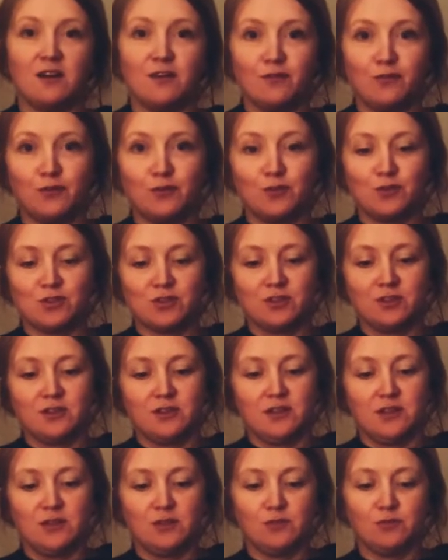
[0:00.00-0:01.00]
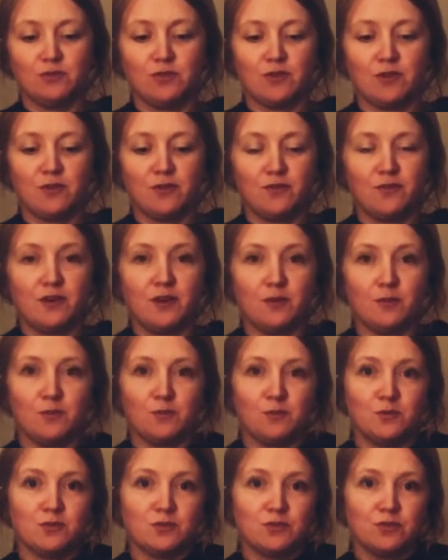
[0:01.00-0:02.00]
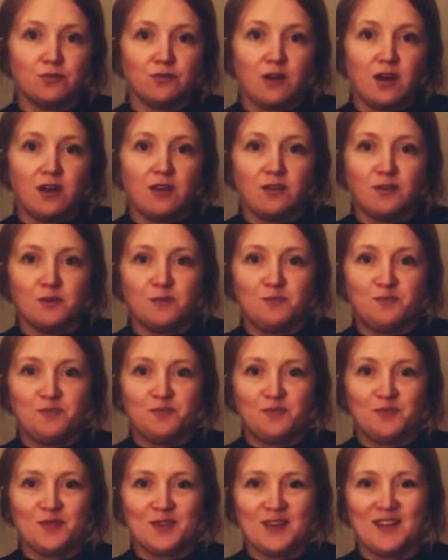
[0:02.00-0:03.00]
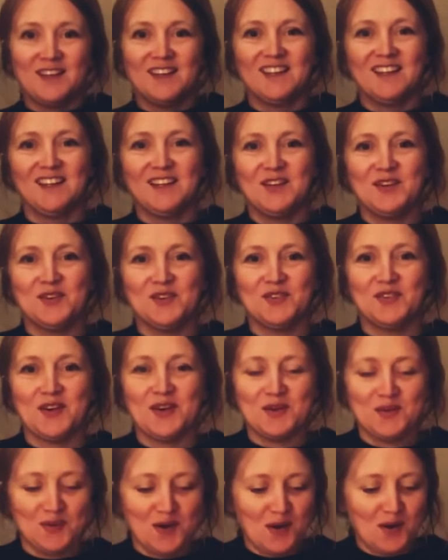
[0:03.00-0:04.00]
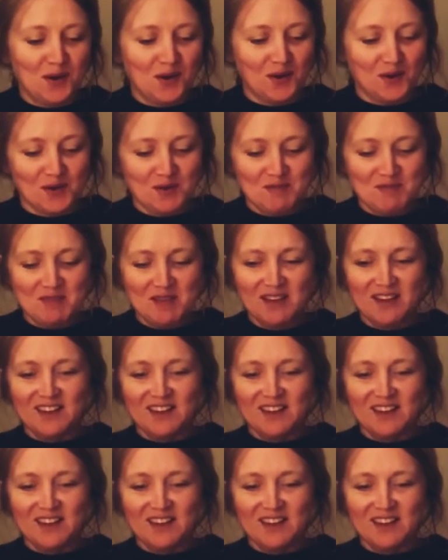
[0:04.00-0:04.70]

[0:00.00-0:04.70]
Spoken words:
unfortunately, although if anyone wants to write them, you're very welcome.